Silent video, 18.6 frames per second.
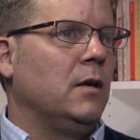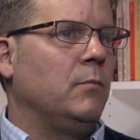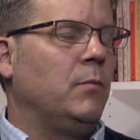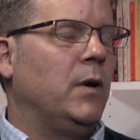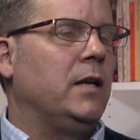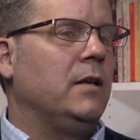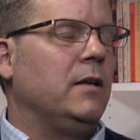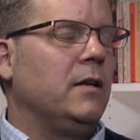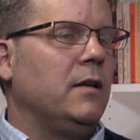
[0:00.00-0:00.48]

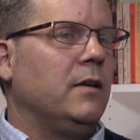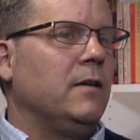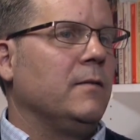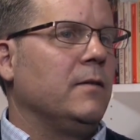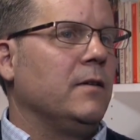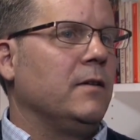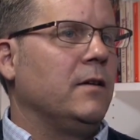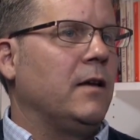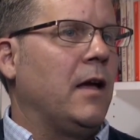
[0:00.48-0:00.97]
but
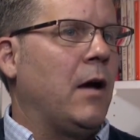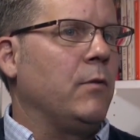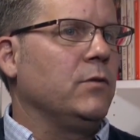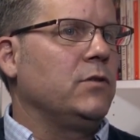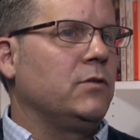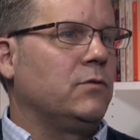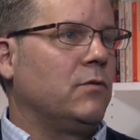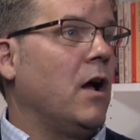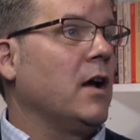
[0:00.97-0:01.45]
I
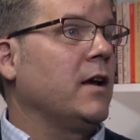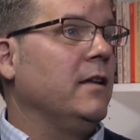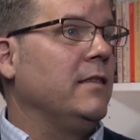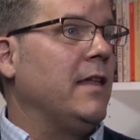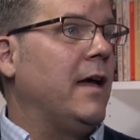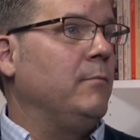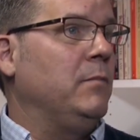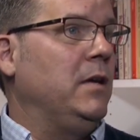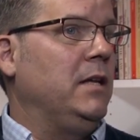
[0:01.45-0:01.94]
was struck in
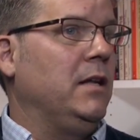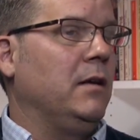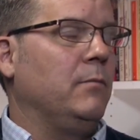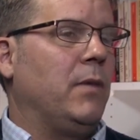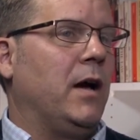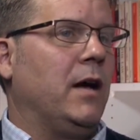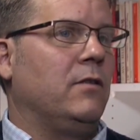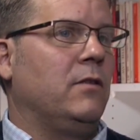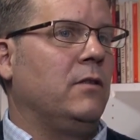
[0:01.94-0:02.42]
that meeting
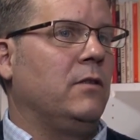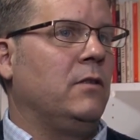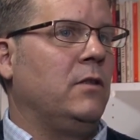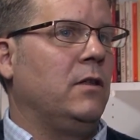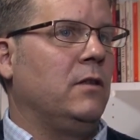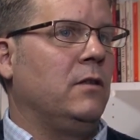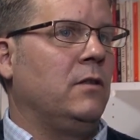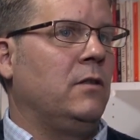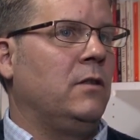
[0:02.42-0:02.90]
by
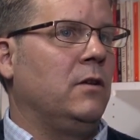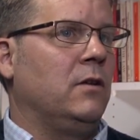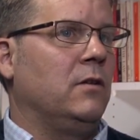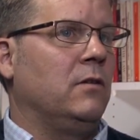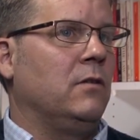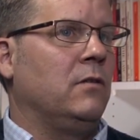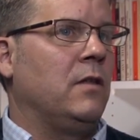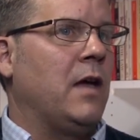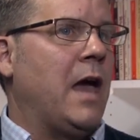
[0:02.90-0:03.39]

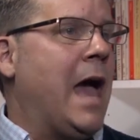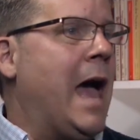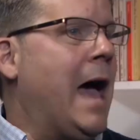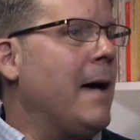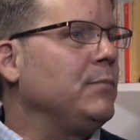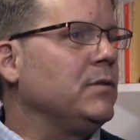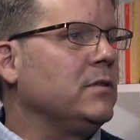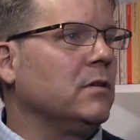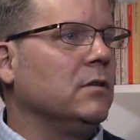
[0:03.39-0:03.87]
the
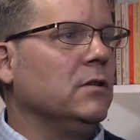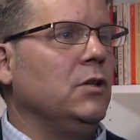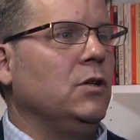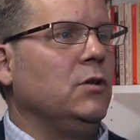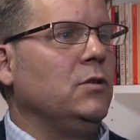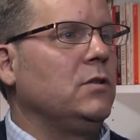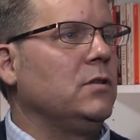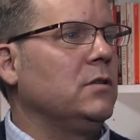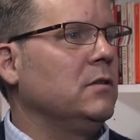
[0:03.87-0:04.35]

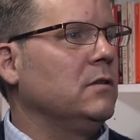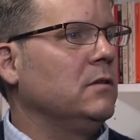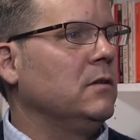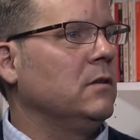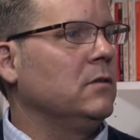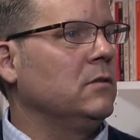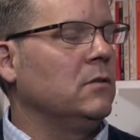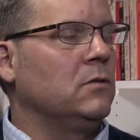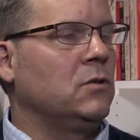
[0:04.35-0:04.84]
absolute
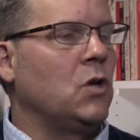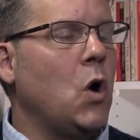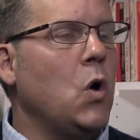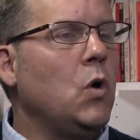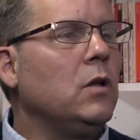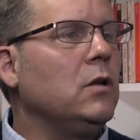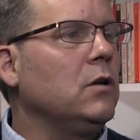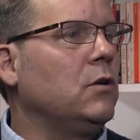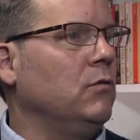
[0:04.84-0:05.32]

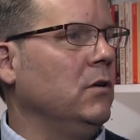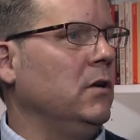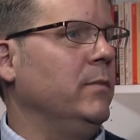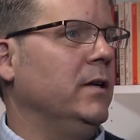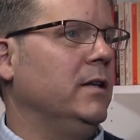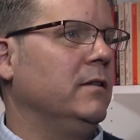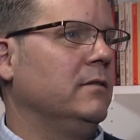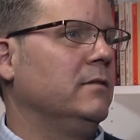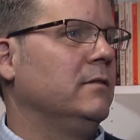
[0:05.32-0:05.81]
total
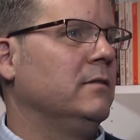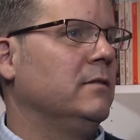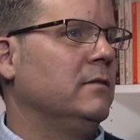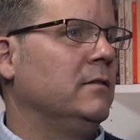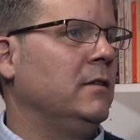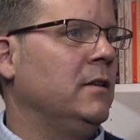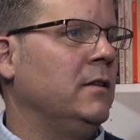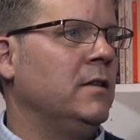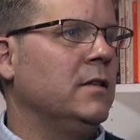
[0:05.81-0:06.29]
agreement
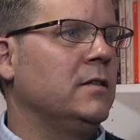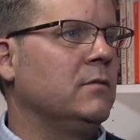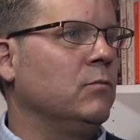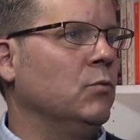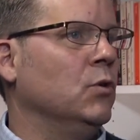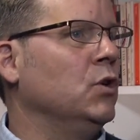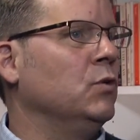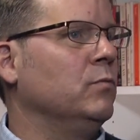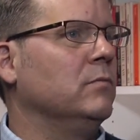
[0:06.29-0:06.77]
in this
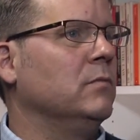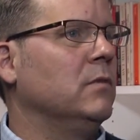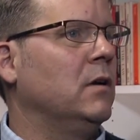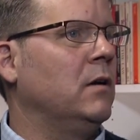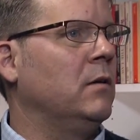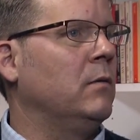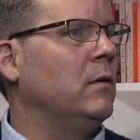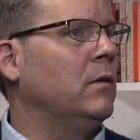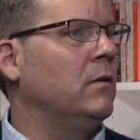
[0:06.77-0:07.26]
room,
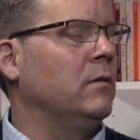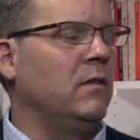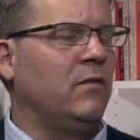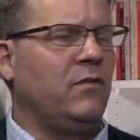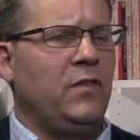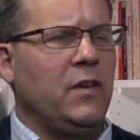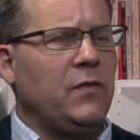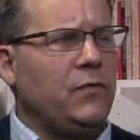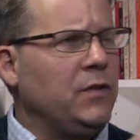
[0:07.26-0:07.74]
the
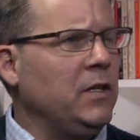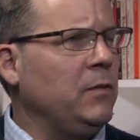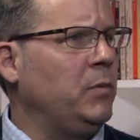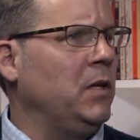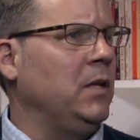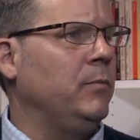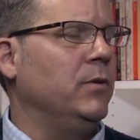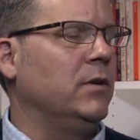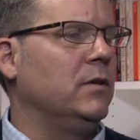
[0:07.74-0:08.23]
50
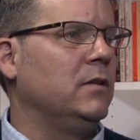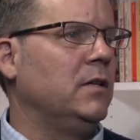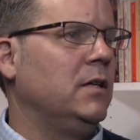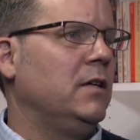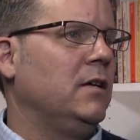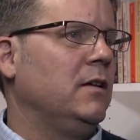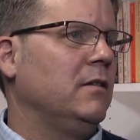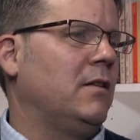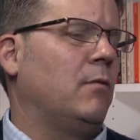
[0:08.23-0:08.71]
people
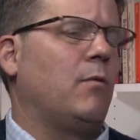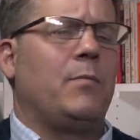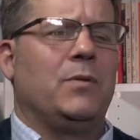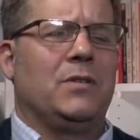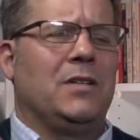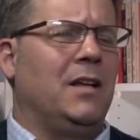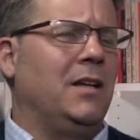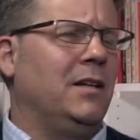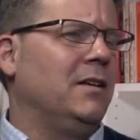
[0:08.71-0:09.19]
that
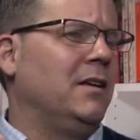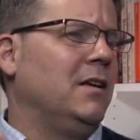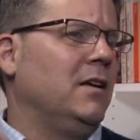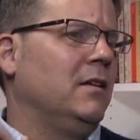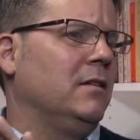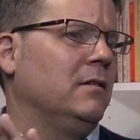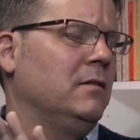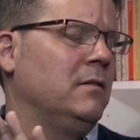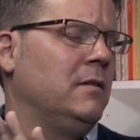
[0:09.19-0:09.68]
represented
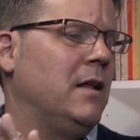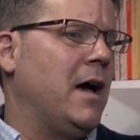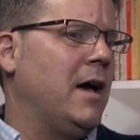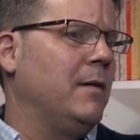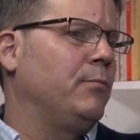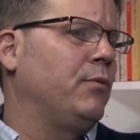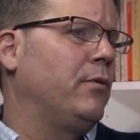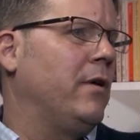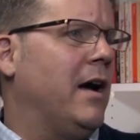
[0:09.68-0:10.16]

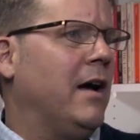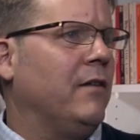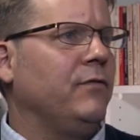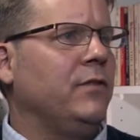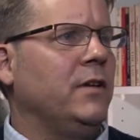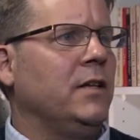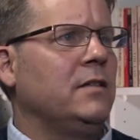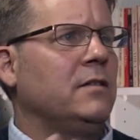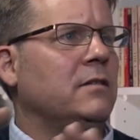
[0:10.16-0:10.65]

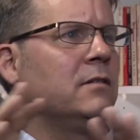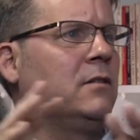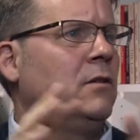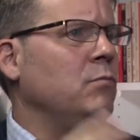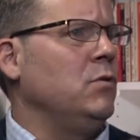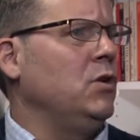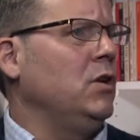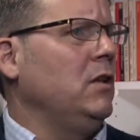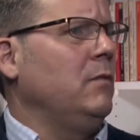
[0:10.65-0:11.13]
nonprofits,
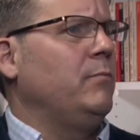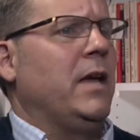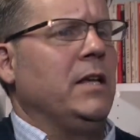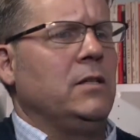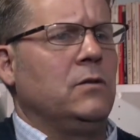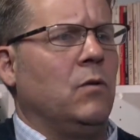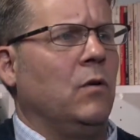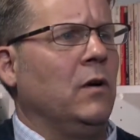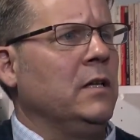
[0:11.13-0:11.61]

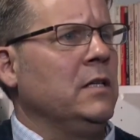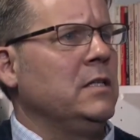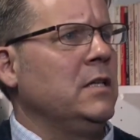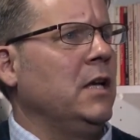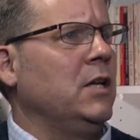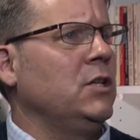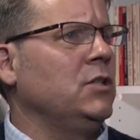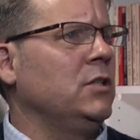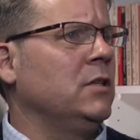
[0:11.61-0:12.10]
community-based
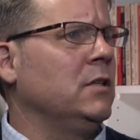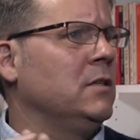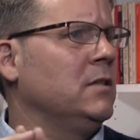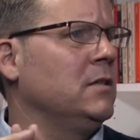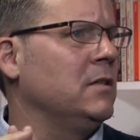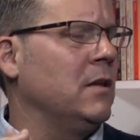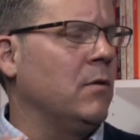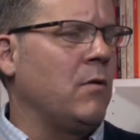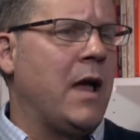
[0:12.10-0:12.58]

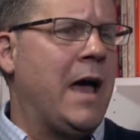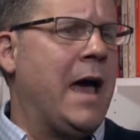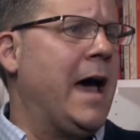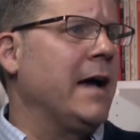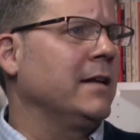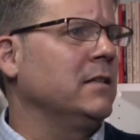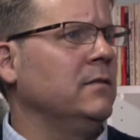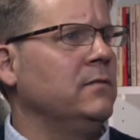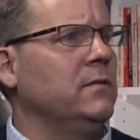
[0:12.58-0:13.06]
organizations, there were
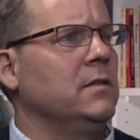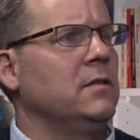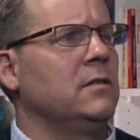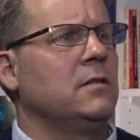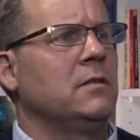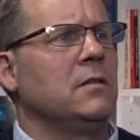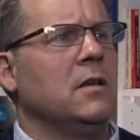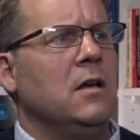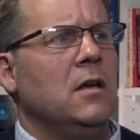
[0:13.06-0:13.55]

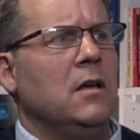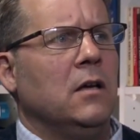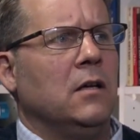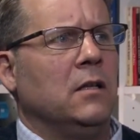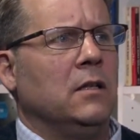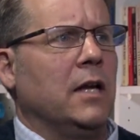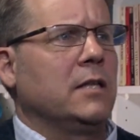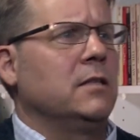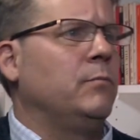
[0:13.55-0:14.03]
activists,
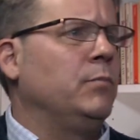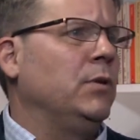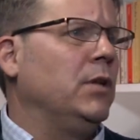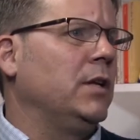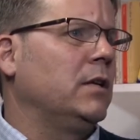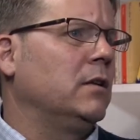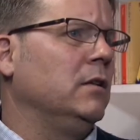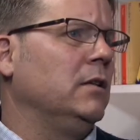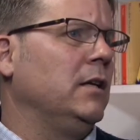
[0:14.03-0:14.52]
elected
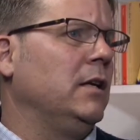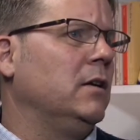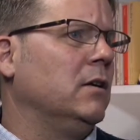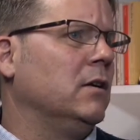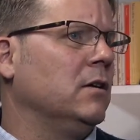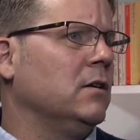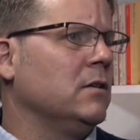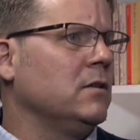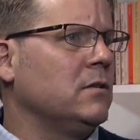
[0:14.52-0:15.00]
political
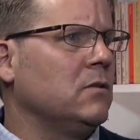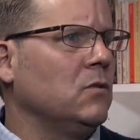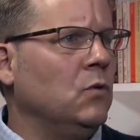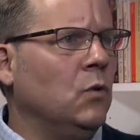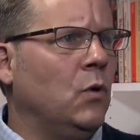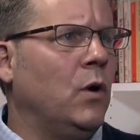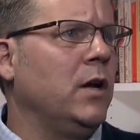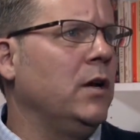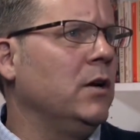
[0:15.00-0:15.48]
leaders,
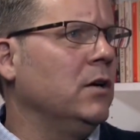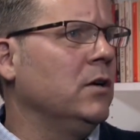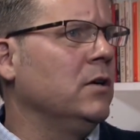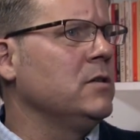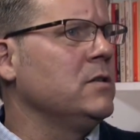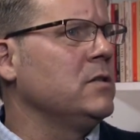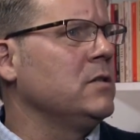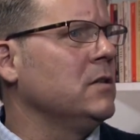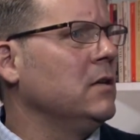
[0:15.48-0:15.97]

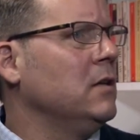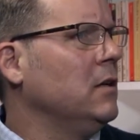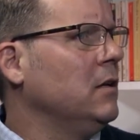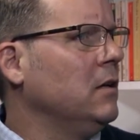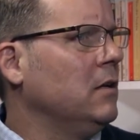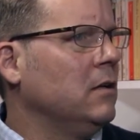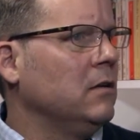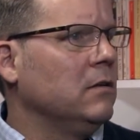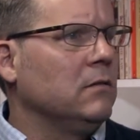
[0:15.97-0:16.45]
lawyers.
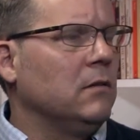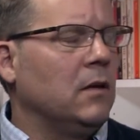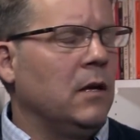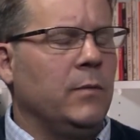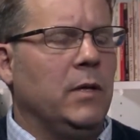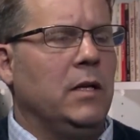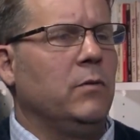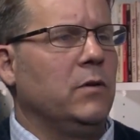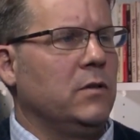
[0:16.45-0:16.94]

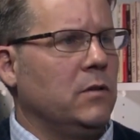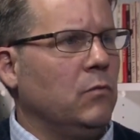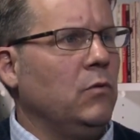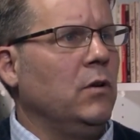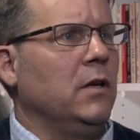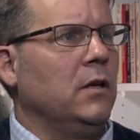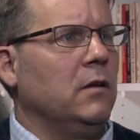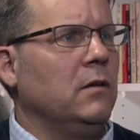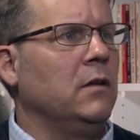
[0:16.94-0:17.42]
I mean, it was a
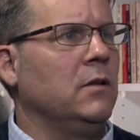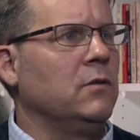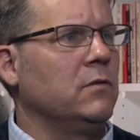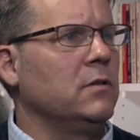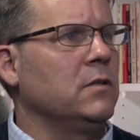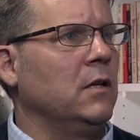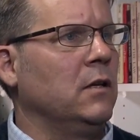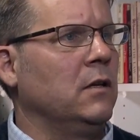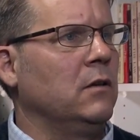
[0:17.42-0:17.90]
really
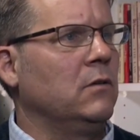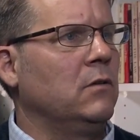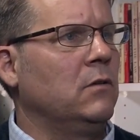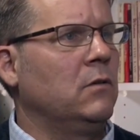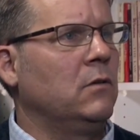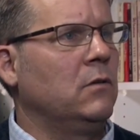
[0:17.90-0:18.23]
interesting